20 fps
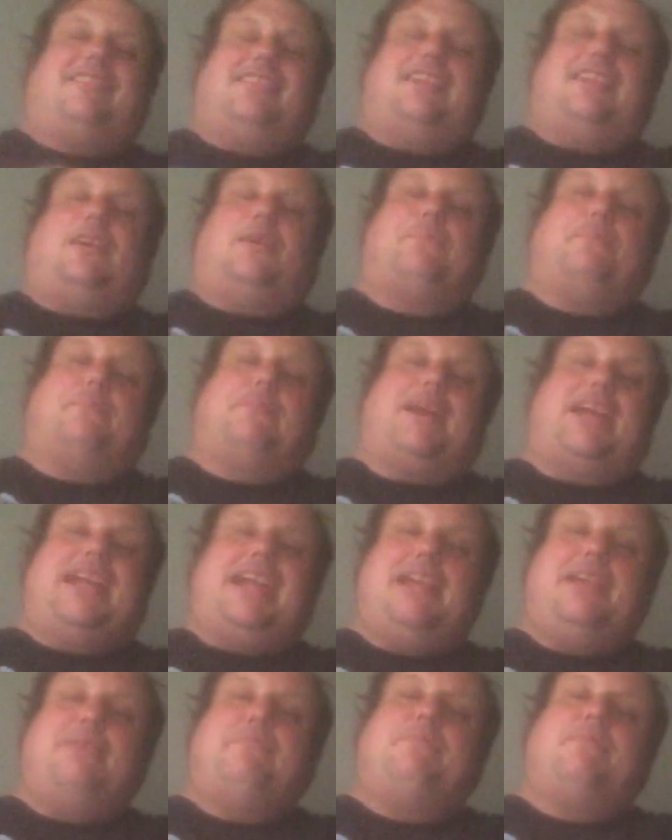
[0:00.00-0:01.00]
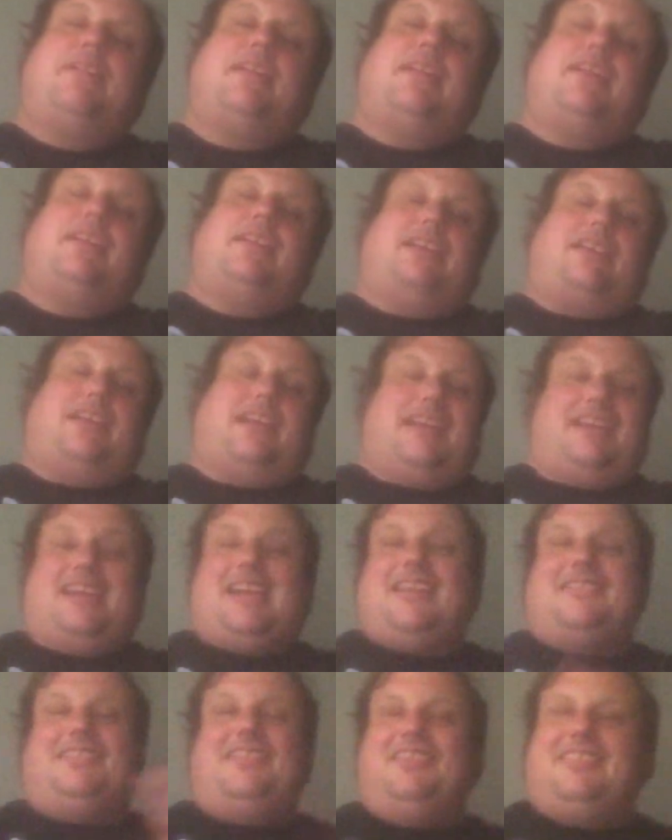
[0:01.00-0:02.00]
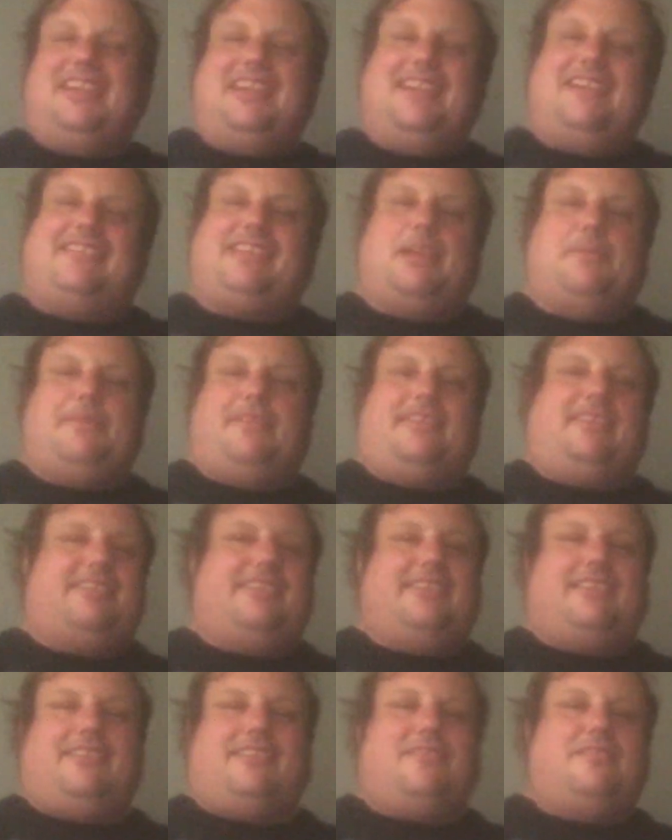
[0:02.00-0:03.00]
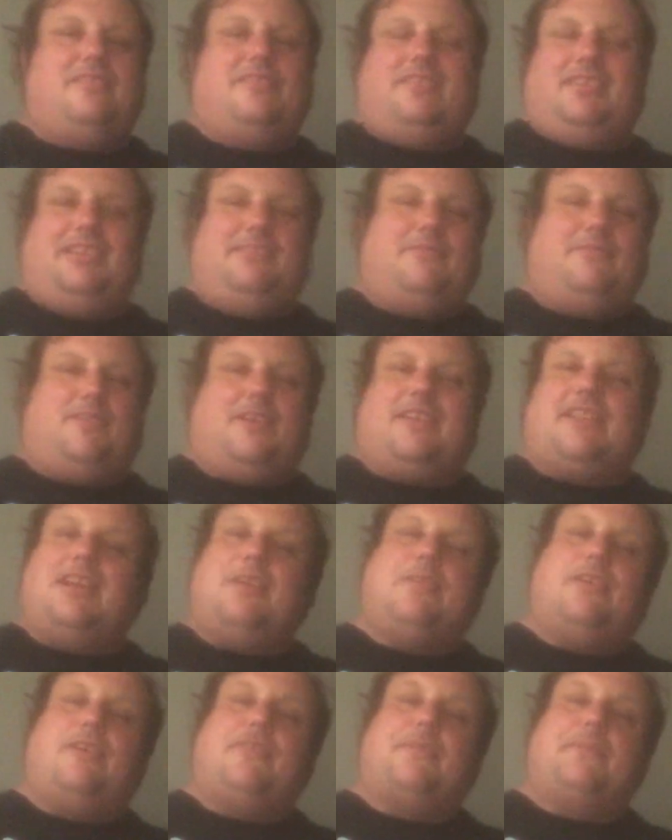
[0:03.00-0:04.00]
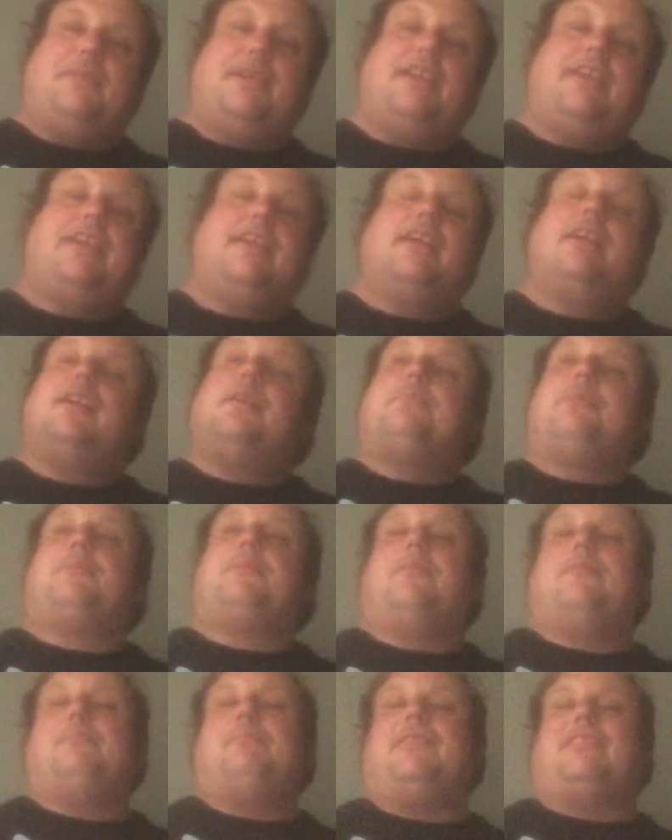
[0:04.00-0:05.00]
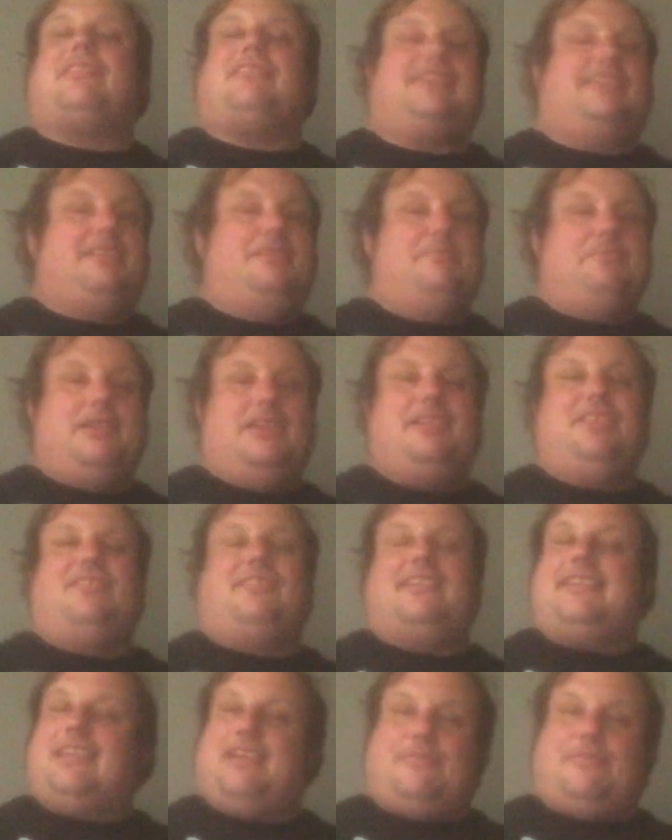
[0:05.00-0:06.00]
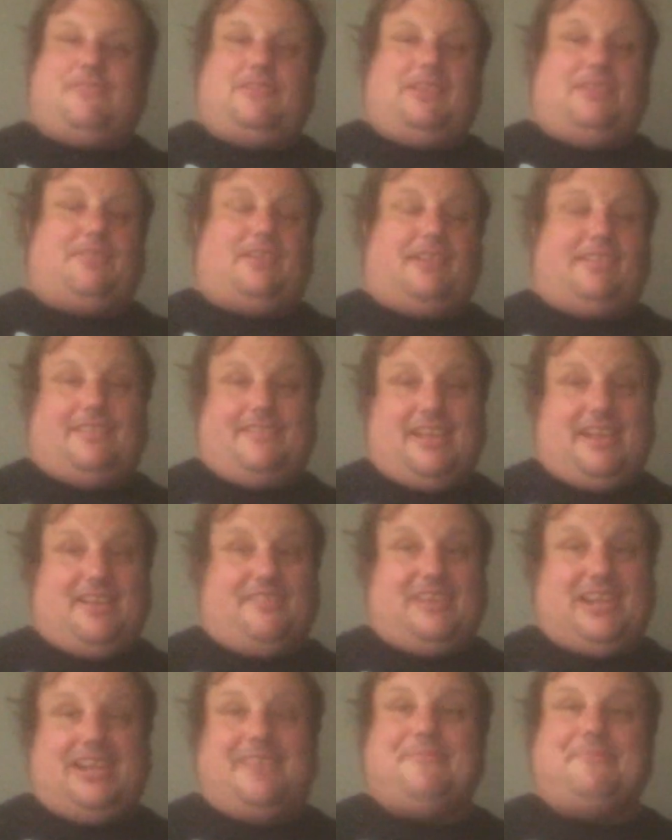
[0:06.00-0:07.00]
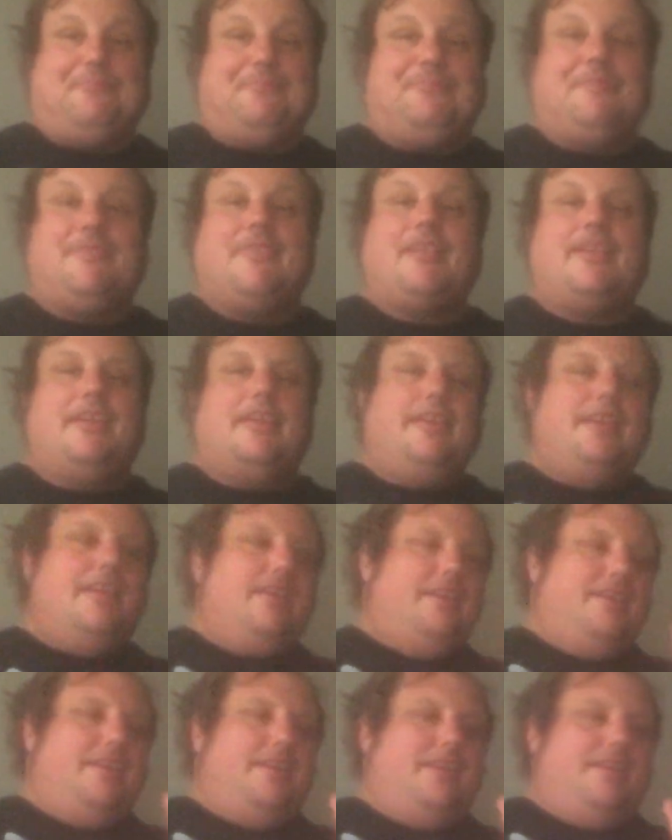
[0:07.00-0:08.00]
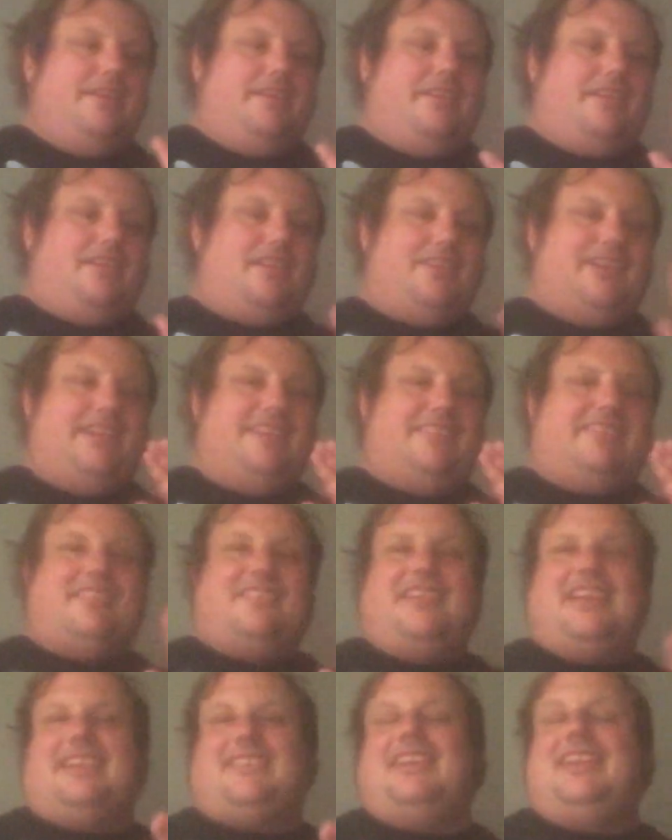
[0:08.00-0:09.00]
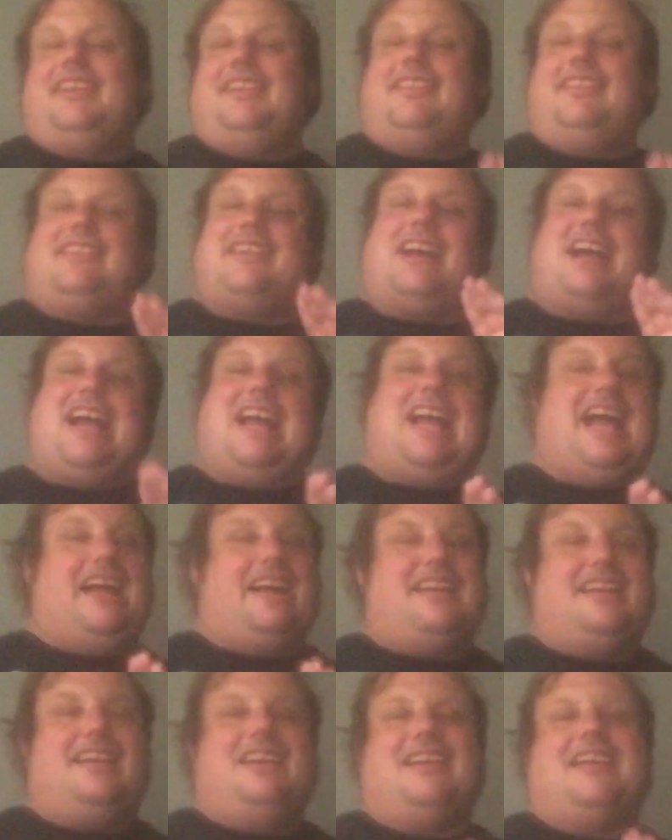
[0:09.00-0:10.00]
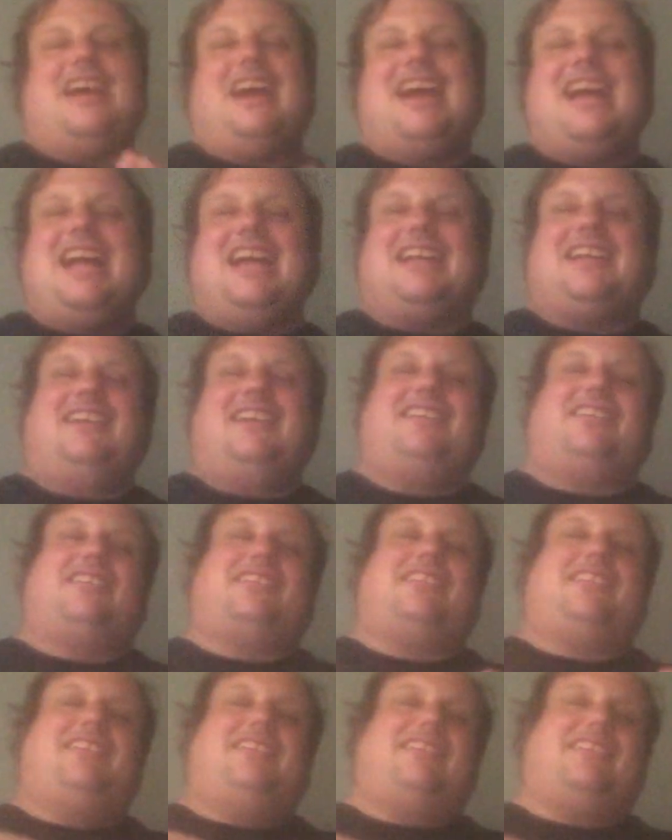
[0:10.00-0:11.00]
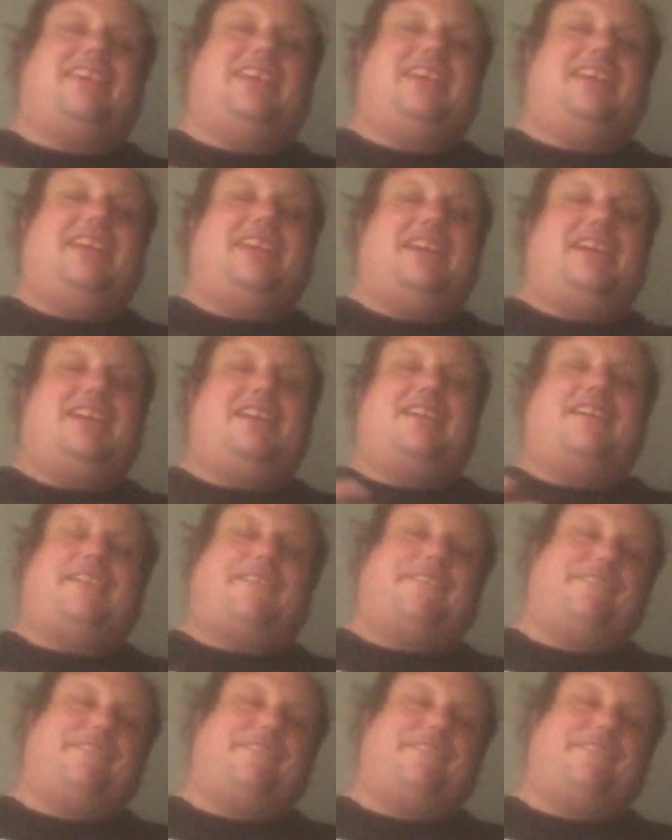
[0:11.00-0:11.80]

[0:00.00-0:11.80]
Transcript: to help my aim. As using it as aim assist, it doesn't really work that well for me, but selecting menus, it definitely works on that way. Alright, so next thing is Kayak. Kayak is a